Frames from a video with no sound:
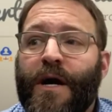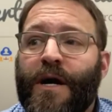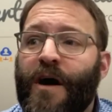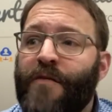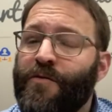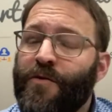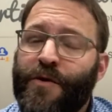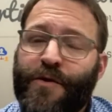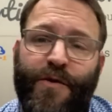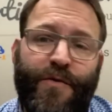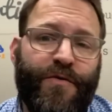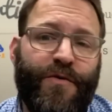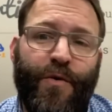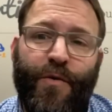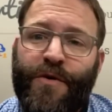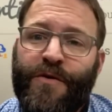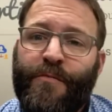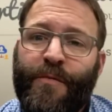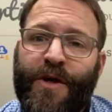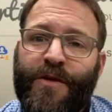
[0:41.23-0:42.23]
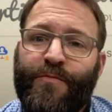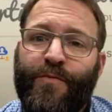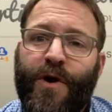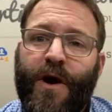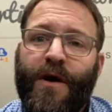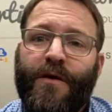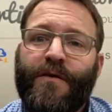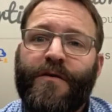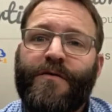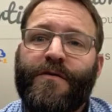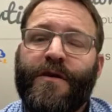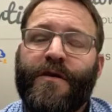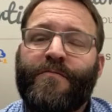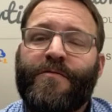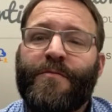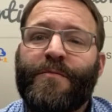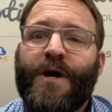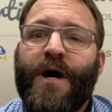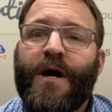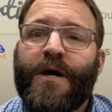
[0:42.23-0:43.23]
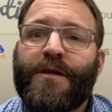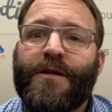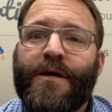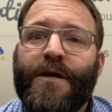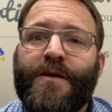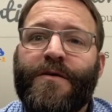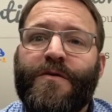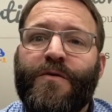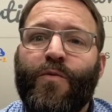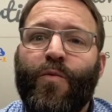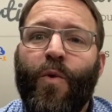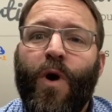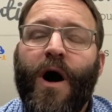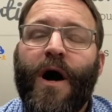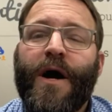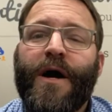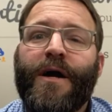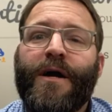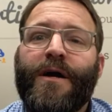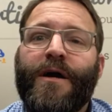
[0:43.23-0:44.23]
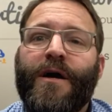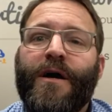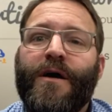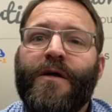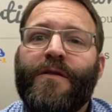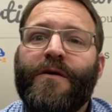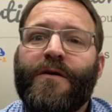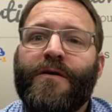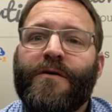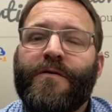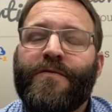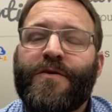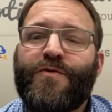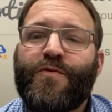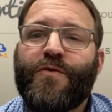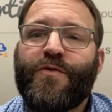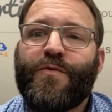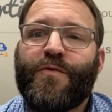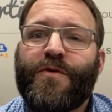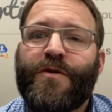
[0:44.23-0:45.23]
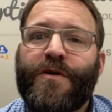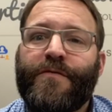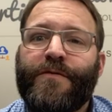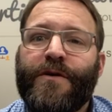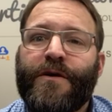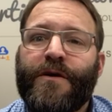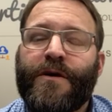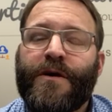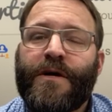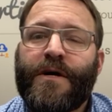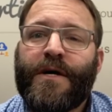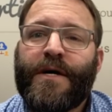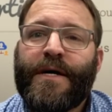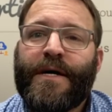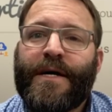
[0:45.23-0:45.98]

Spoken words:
Cover letter is always a best practice to give some context to why the individual is receiving